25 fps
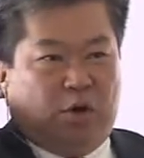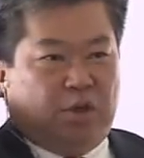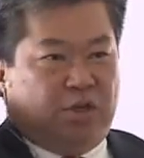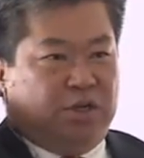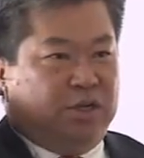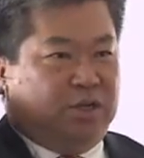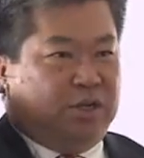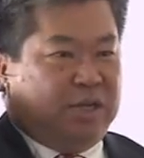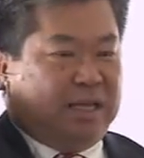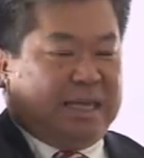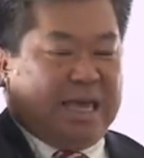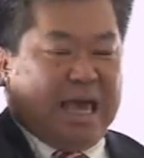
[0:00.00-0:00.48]

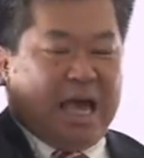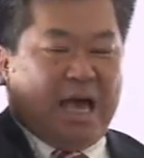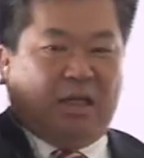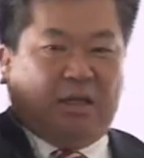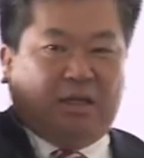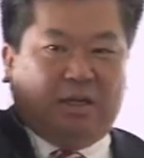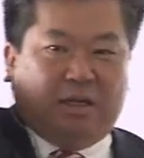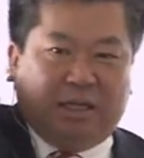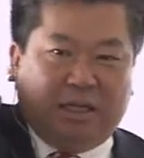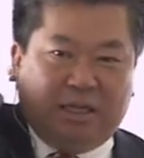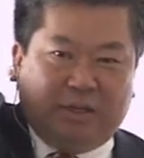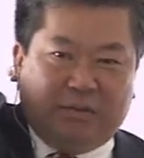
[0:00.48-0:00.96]
into the
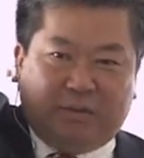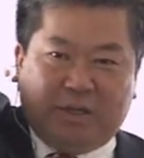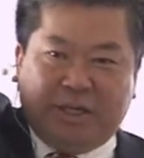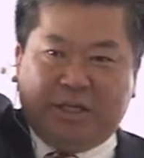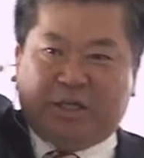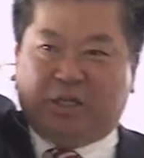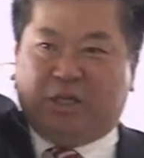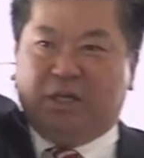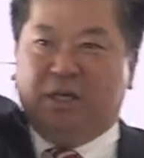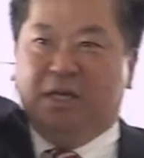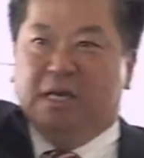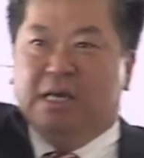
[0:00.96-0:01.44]
Galilee
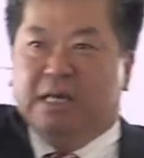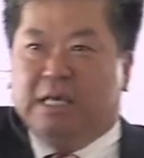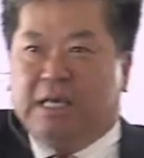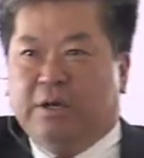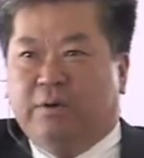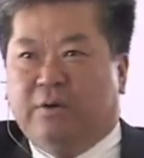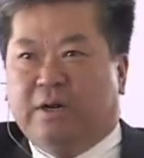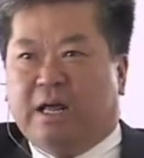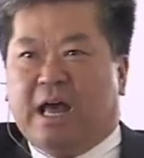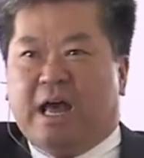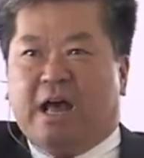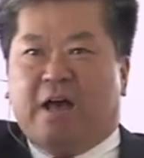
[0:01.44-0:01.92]
region, he
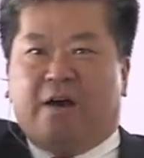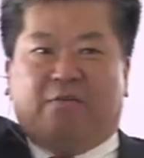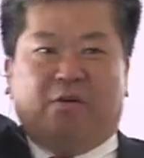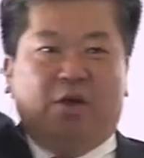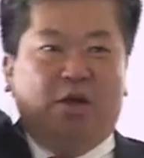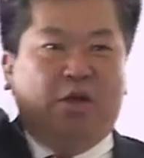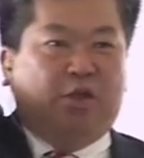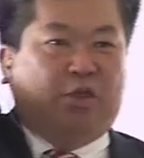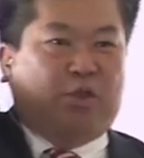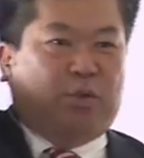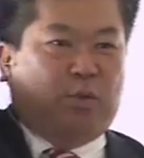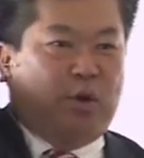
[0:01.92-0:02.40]
would have
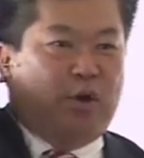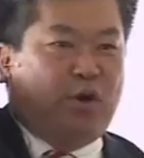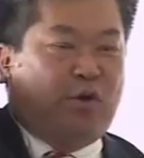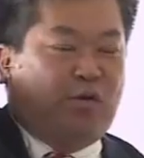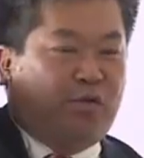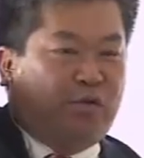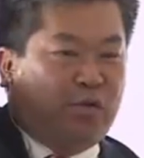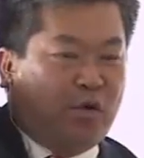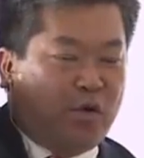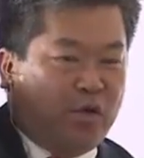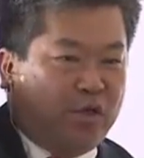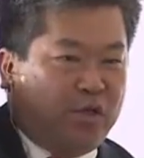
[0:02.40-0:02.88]
three or
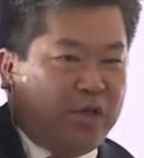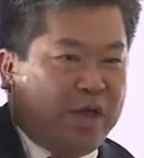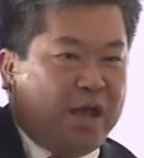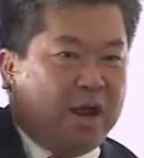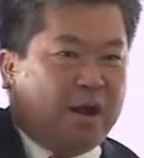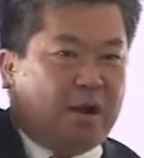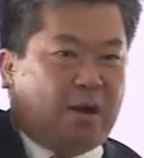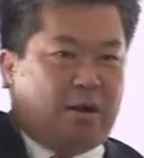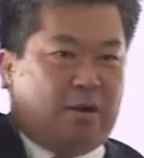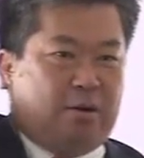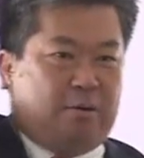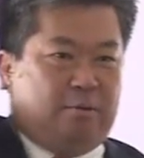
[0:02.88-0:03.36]
four
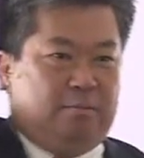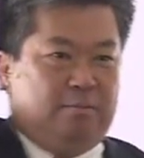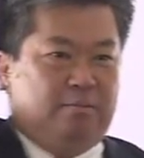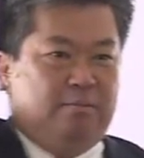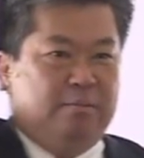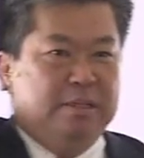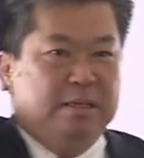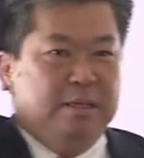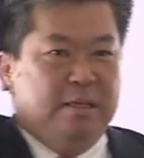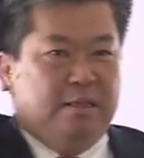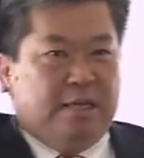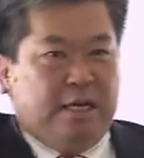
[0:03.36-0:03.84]
there.
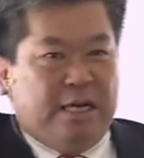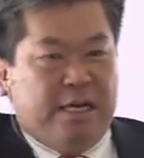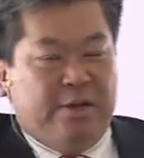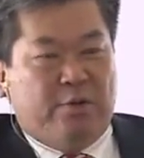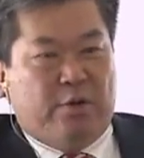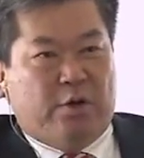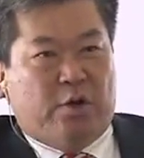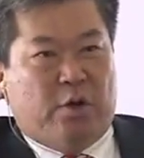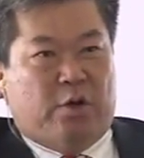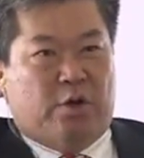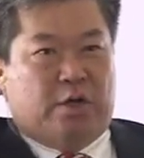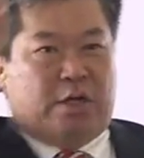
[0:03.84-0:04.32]
Then he
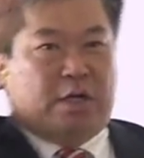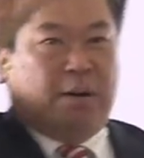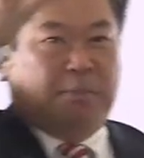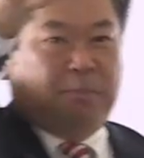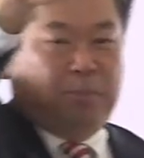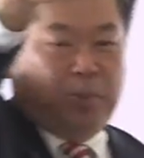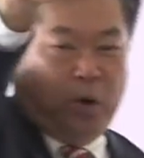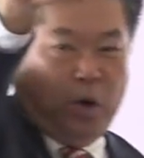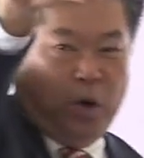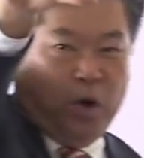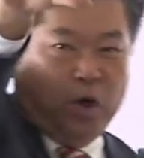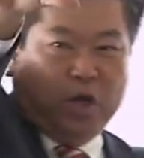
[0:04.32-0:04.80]
would go to
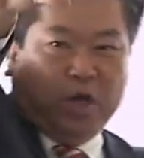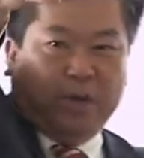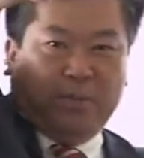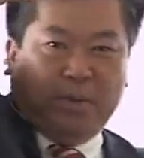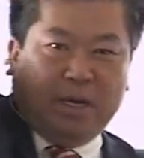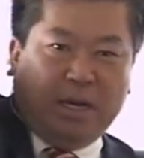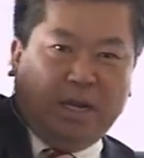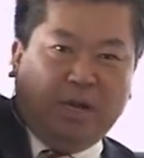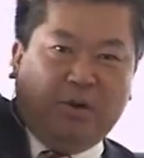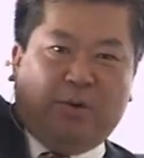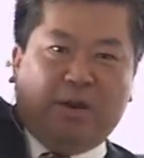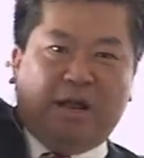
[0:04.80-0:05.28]
Capernaum and
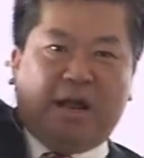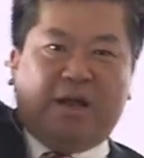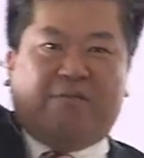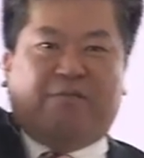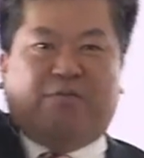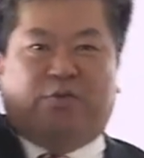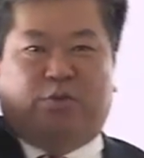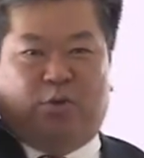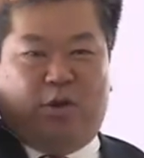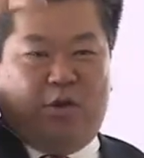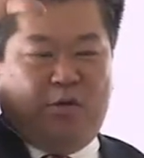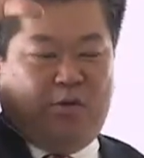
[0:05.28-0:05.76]
he would have
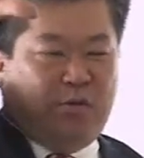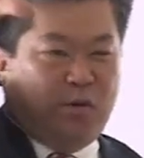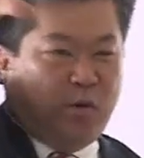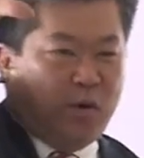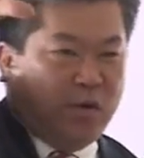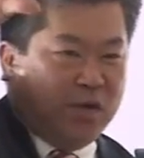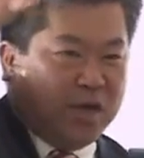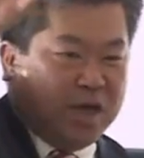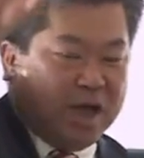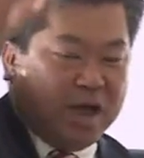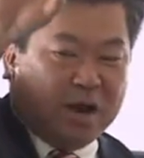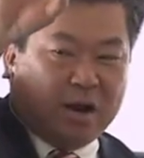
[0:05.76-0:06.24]
three or four
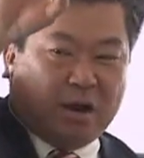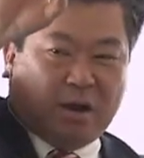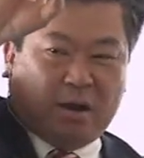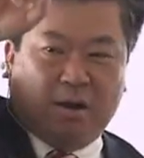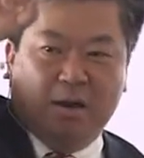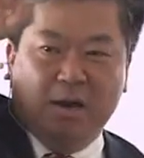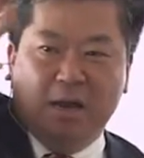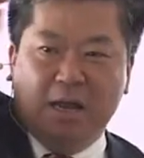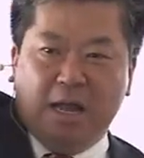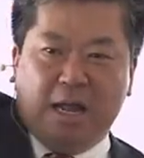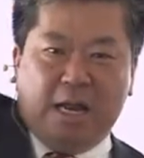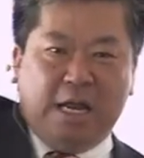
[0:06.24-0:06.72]
there.
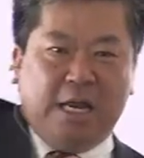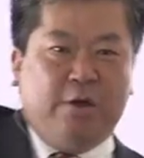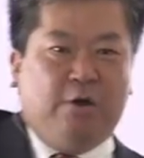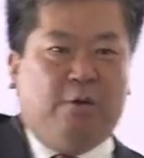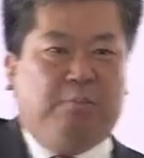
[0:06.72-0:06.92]
And he would